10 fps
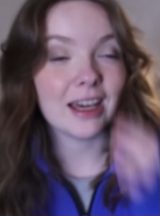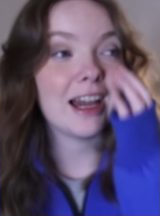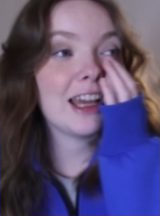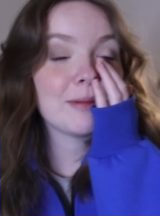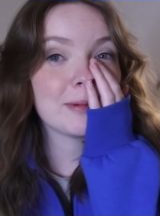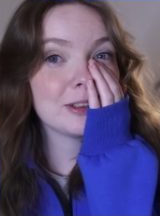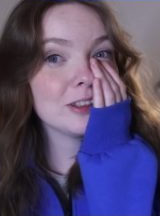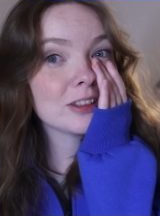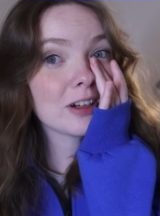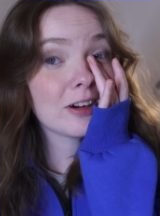Hi, I'm about to
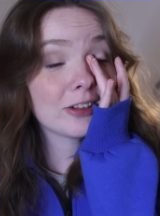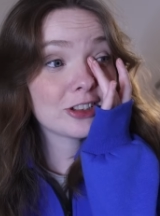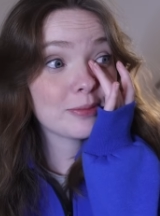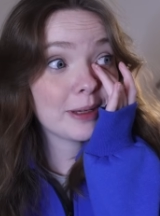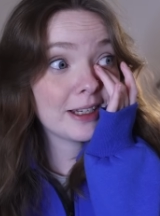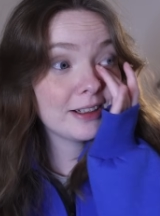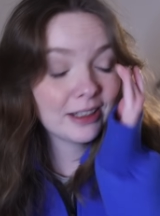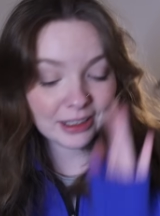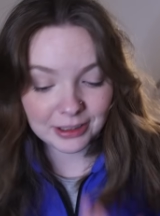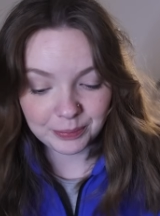curl into bed.
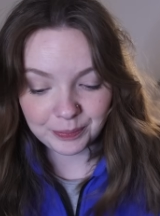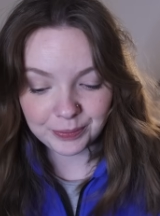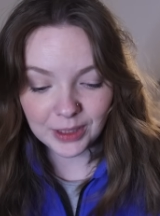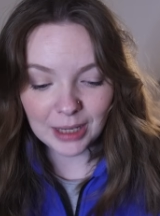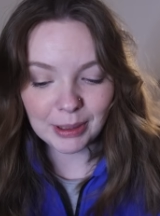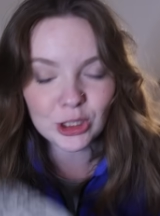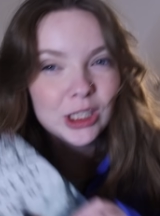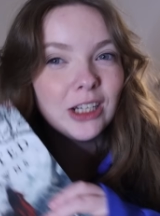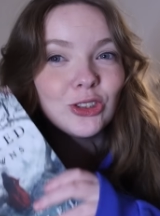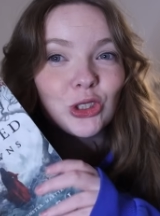Um, I'm actually
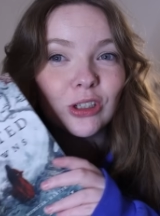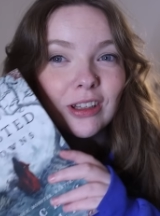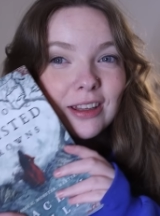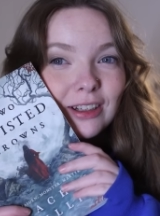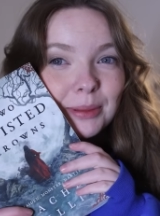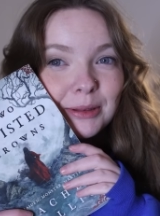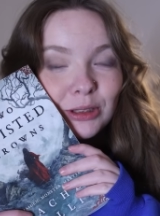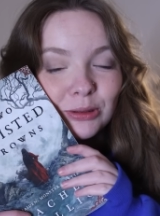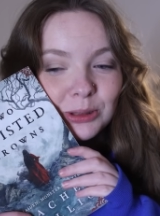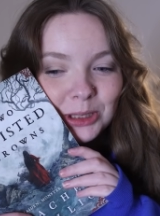kind of struggling a little bit with
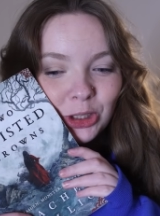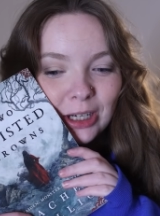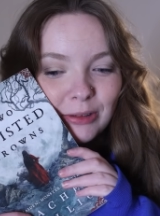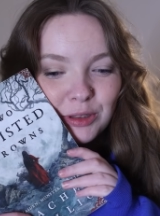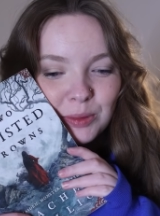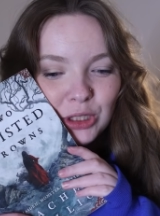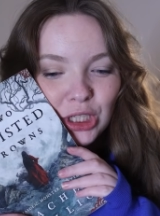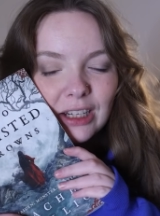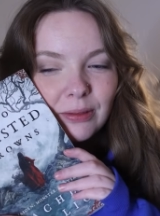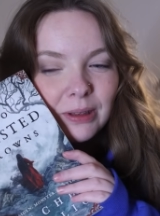Two Twisted Crowns, which
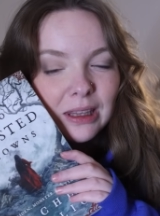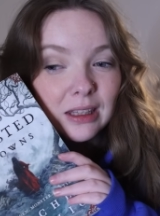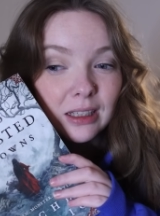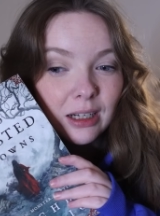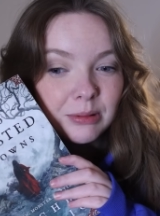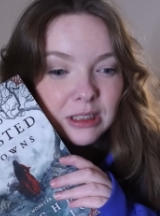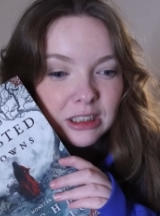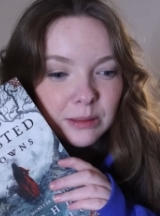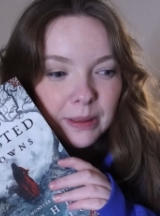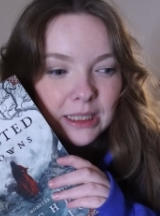I don't think I was
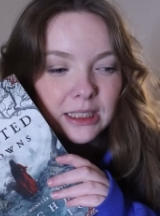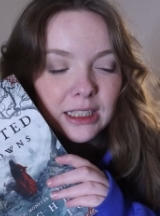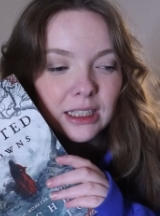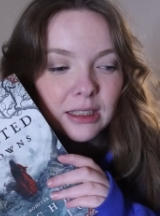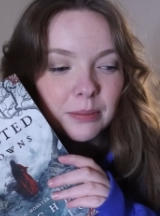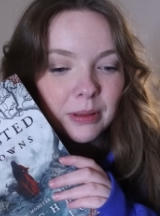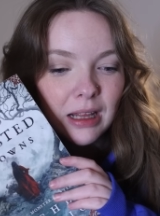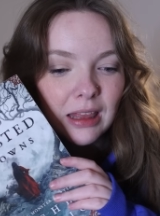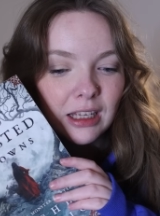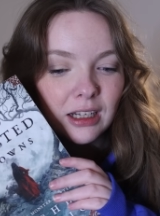expecting, but I
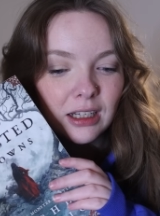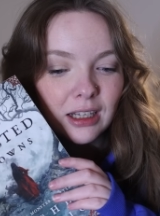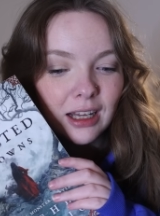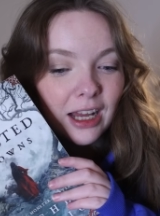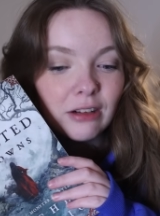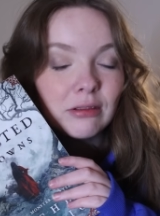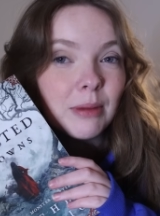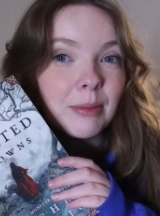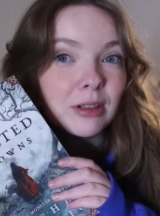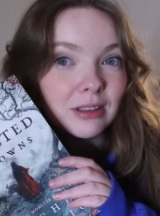think I don't
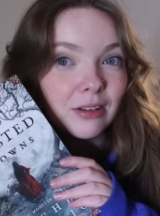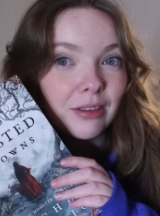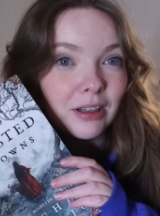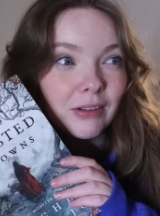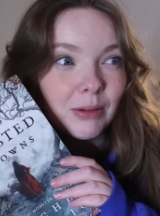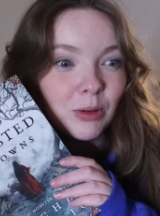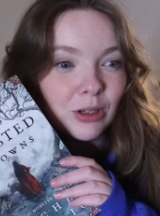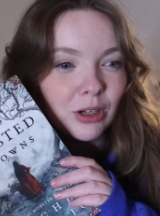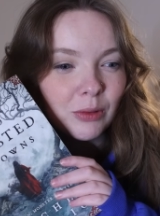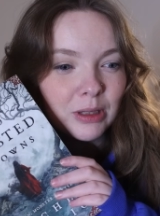remember a single thing from One
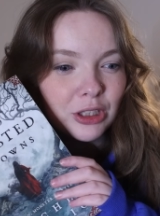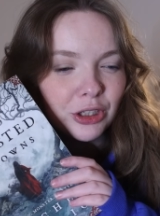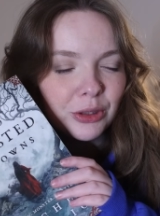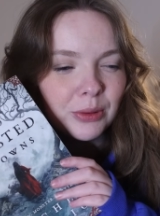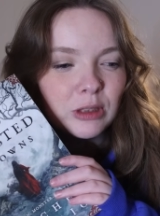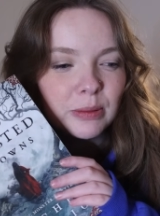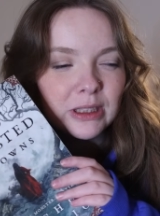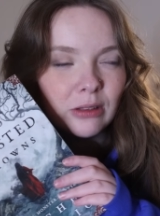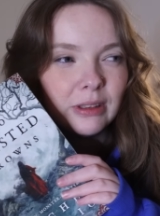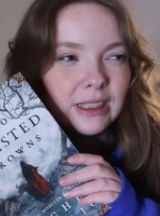Dark Window, which
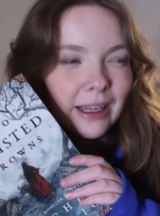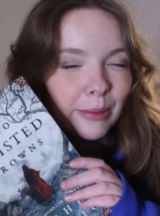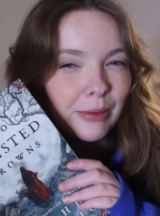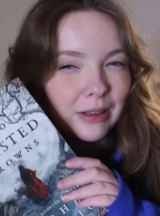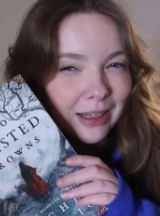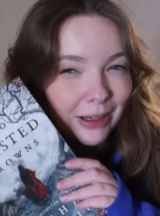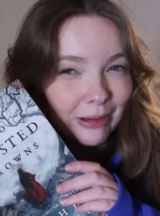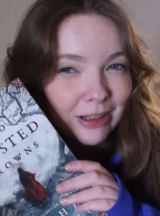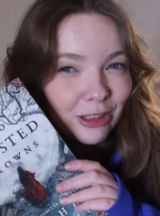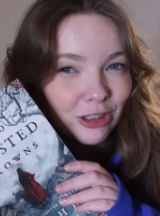means I don't really care about the
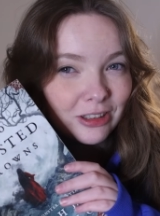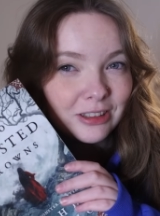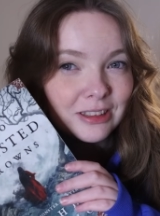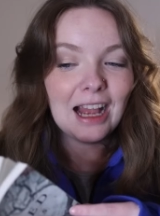characters.